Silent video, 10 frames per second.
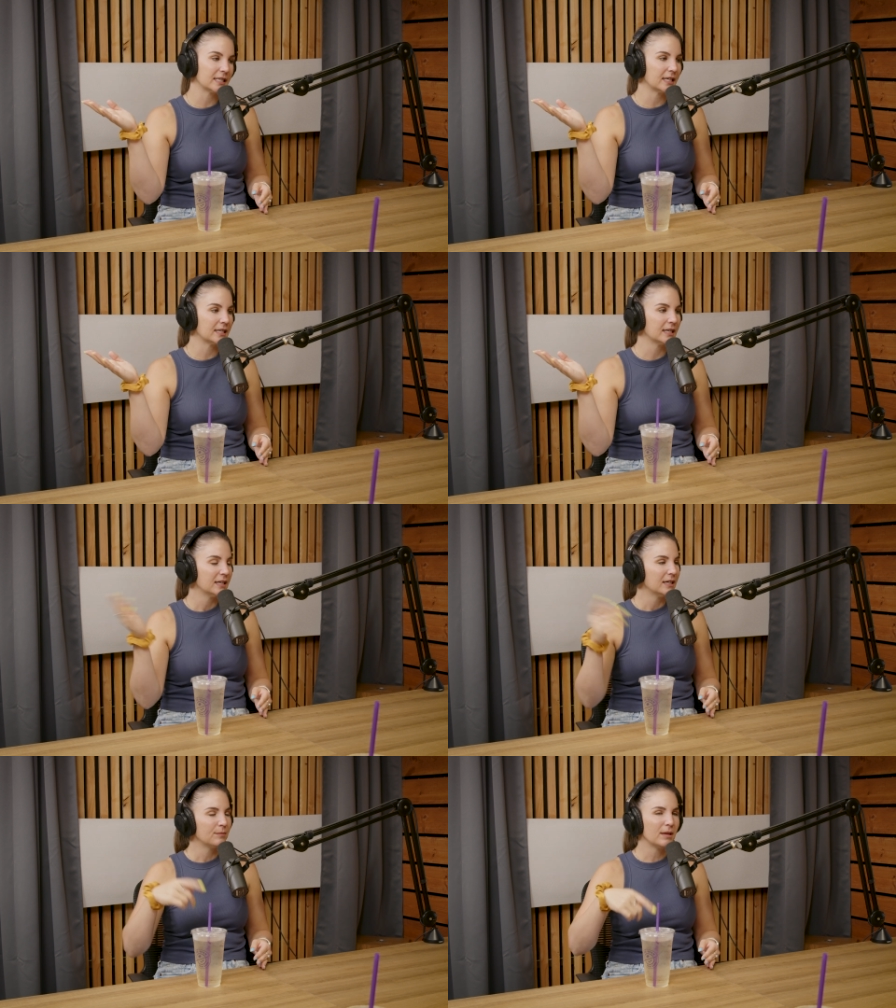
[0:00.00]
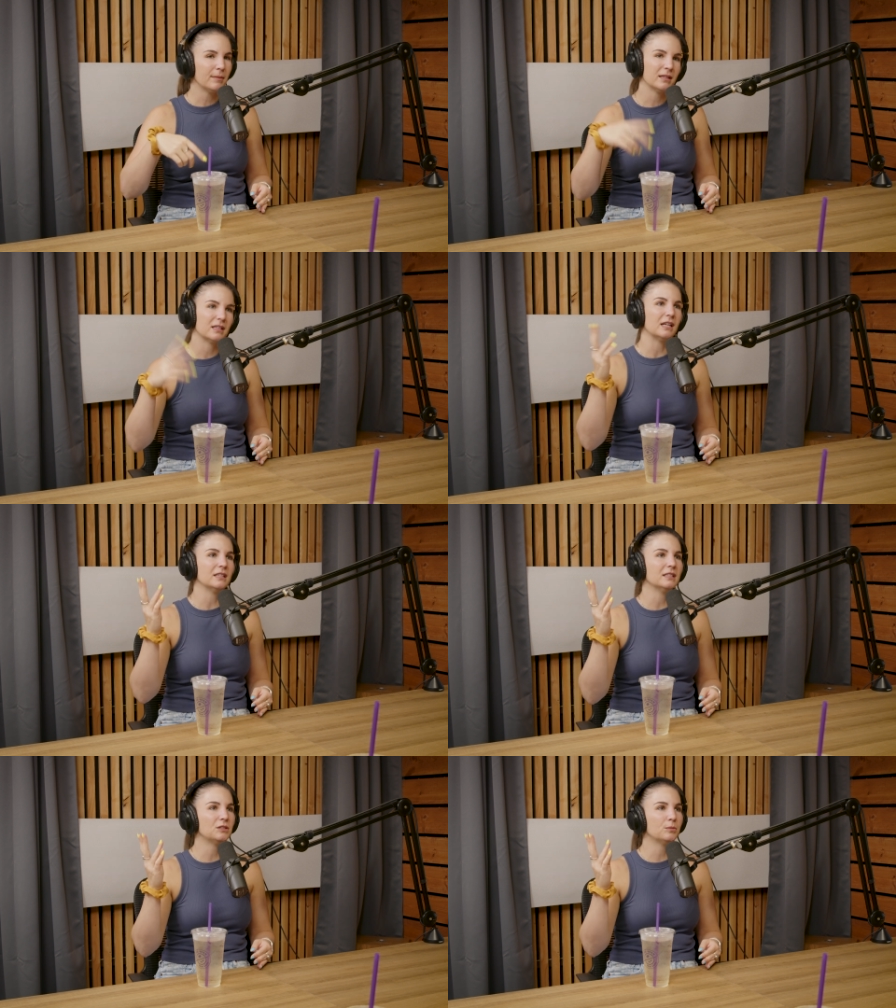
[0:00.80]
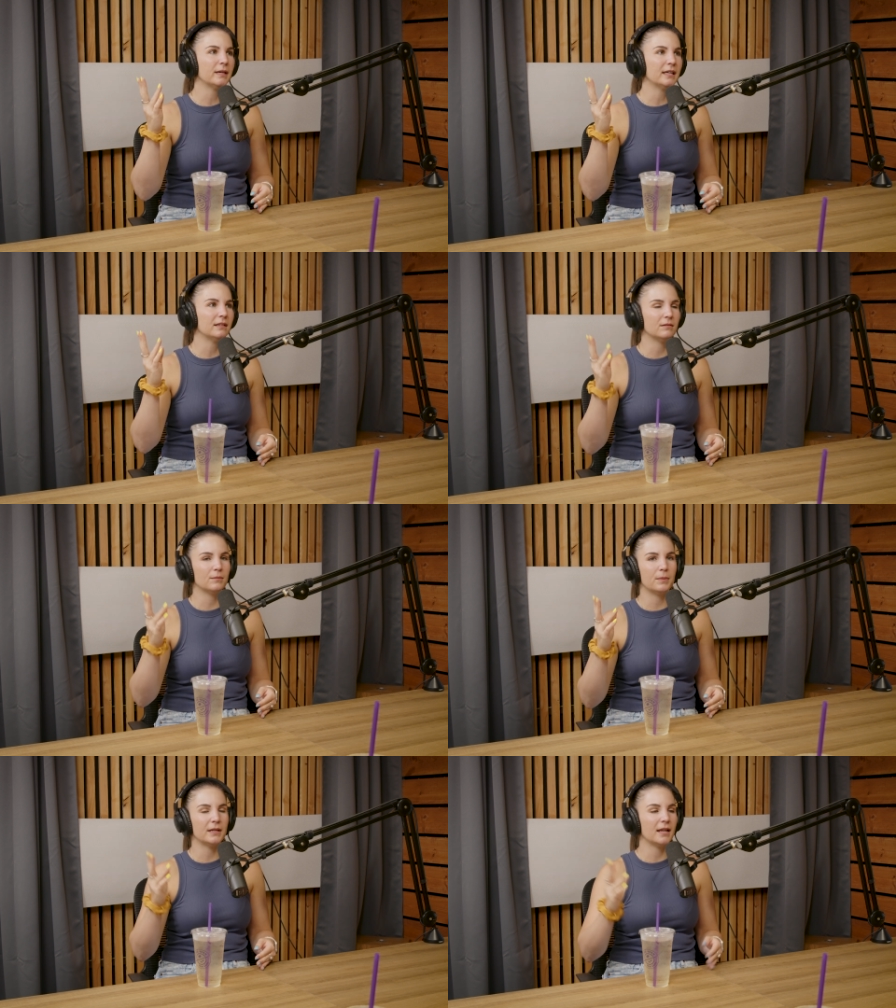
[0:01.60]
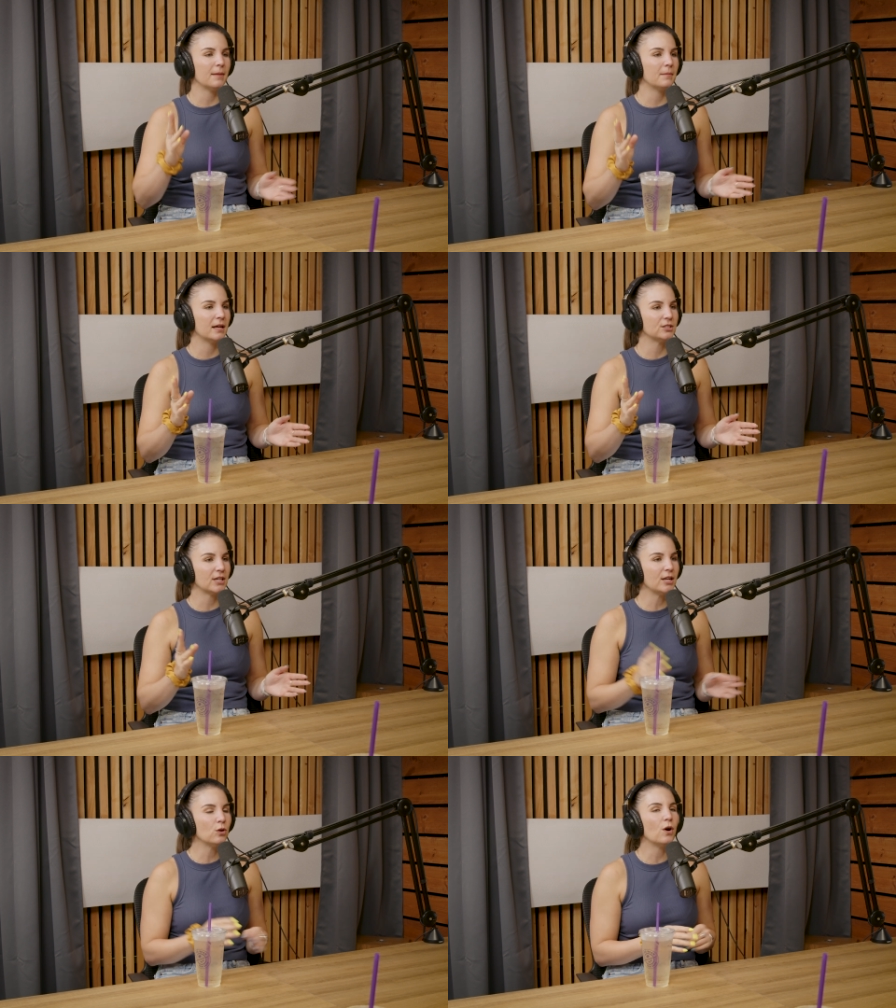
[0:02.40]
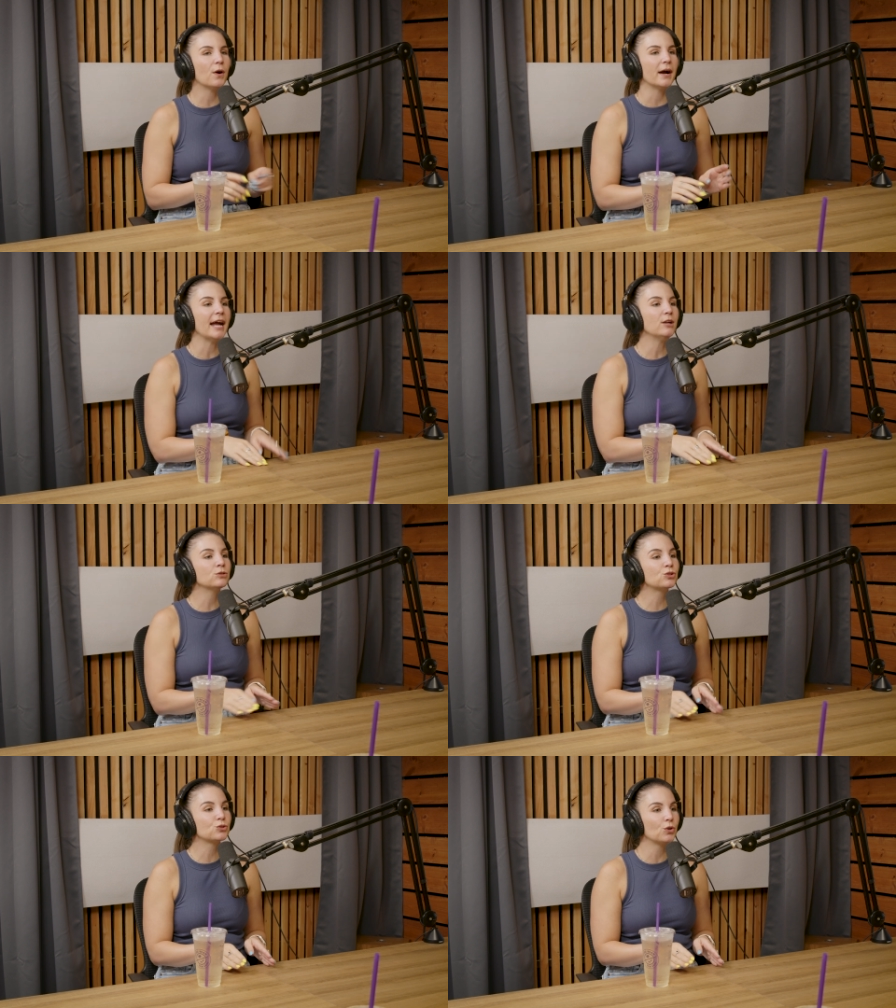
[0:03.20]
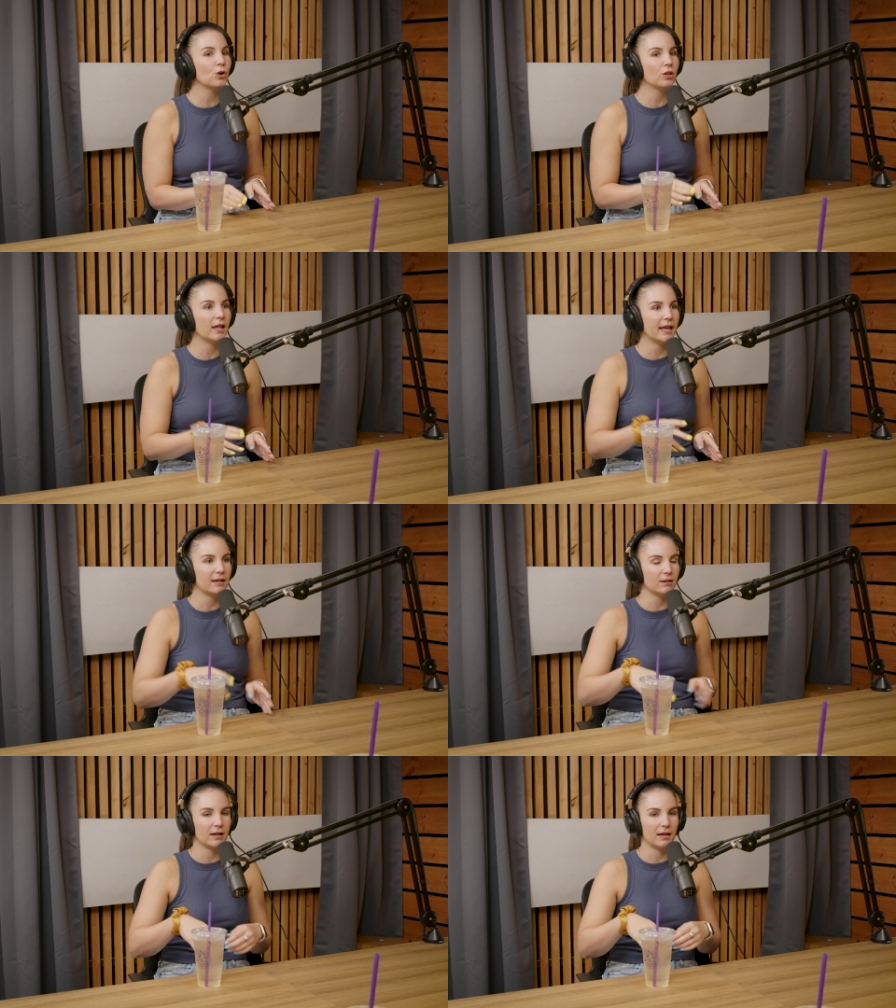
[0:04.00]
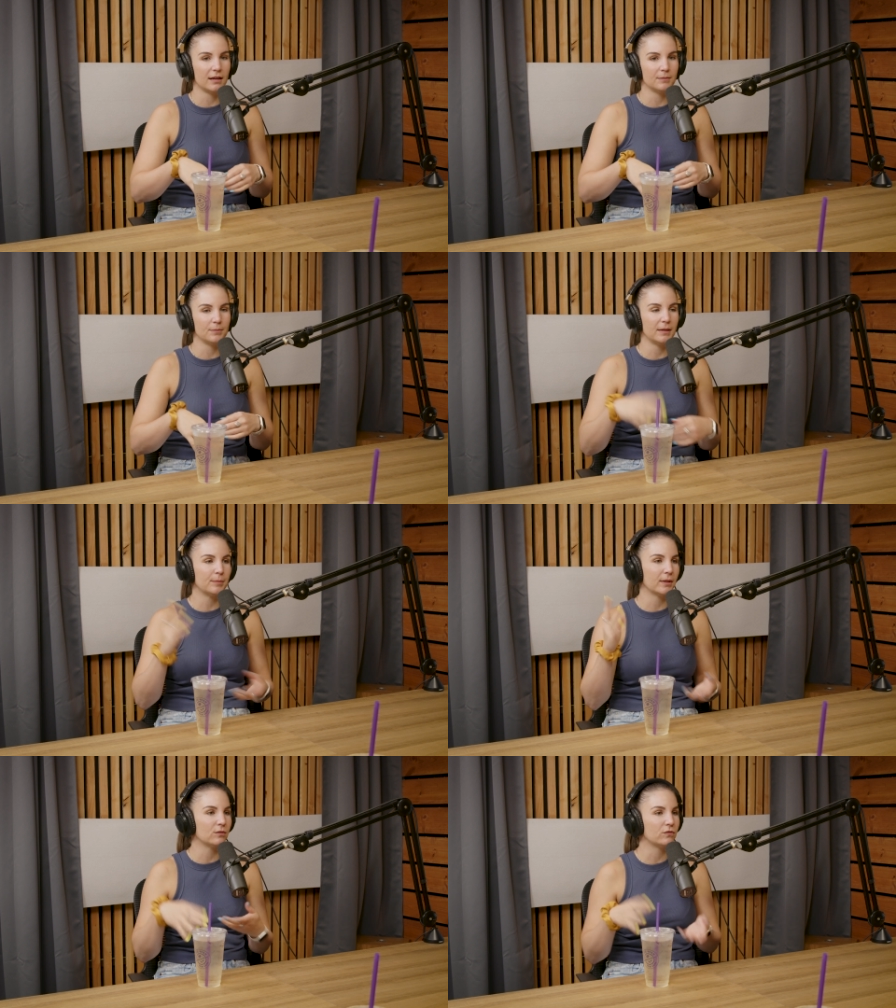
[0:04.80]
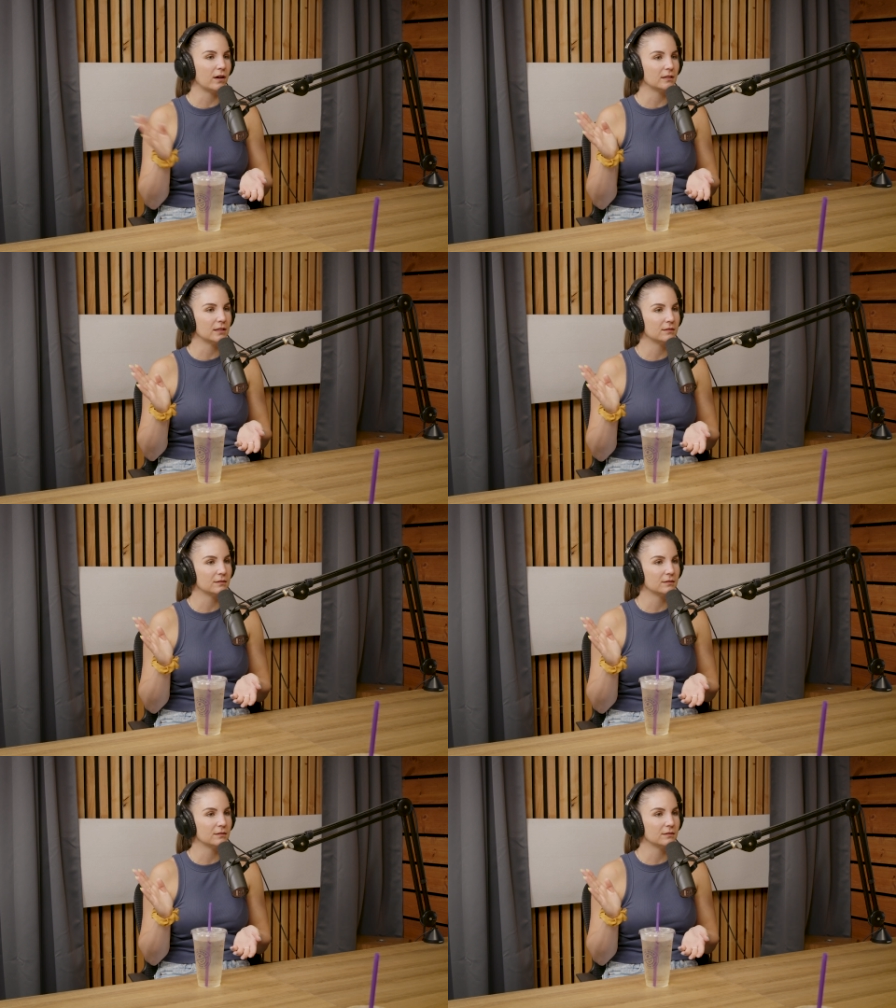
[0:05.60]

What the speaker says: then maybe a little bit, but not much. I don't scroll like on people I don't follow.